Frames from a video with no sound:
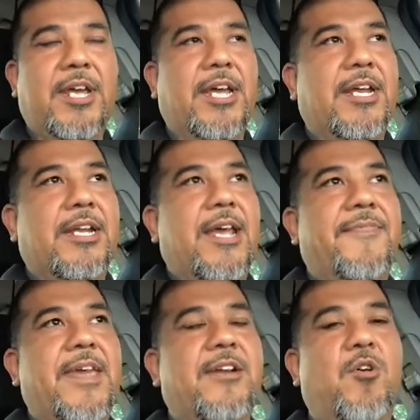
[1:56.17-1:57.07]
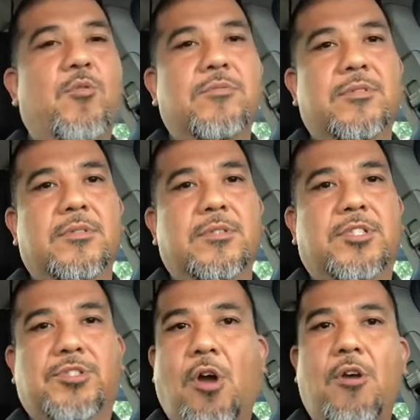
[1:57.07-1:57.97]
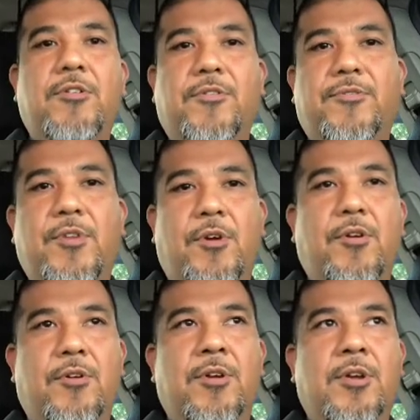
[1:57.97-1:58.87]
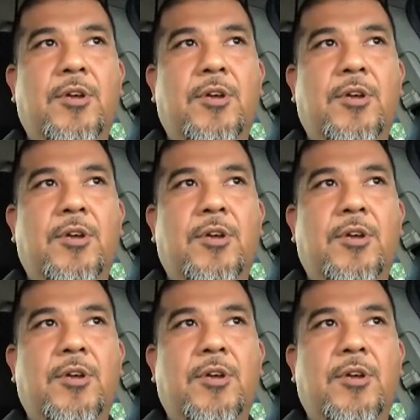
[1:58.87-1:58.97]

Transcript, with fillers: and, and they don't start their,